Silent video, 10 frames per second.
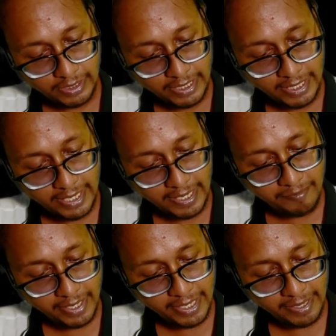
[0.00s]
ma
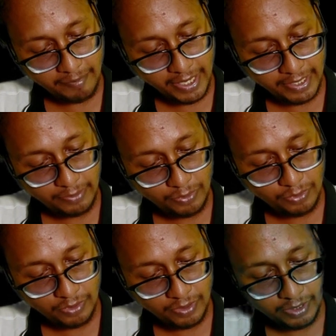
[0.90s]
by 2
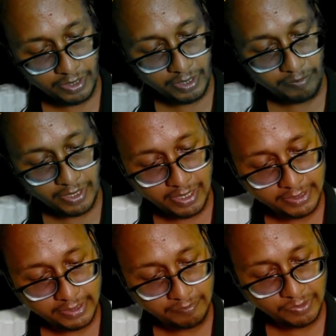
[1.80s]

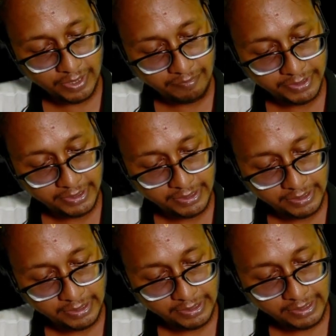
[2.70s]
plus mu mg
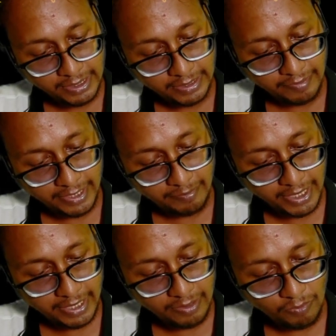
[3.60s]
divided
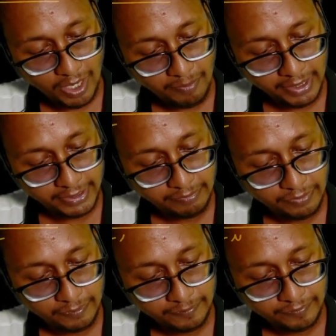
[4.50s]
by 1 minus mu.
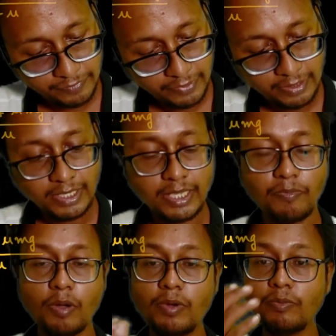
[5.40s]
The
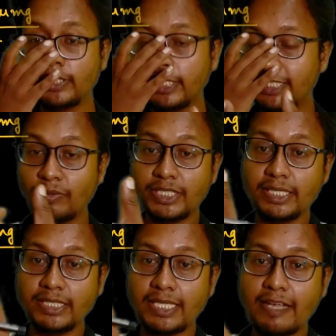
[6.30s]
problem with this
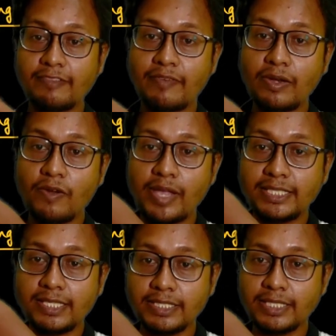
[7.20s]
equation is I have the value of
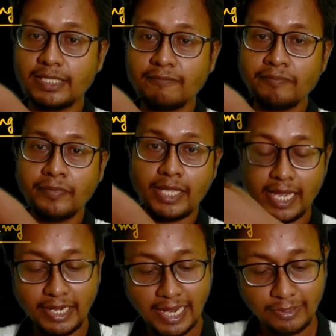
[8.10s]
acceleration,
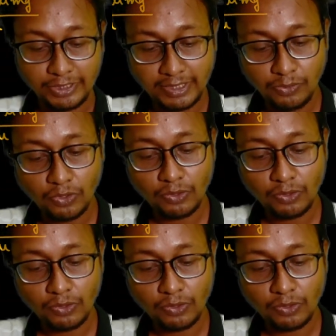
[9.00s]
and I still do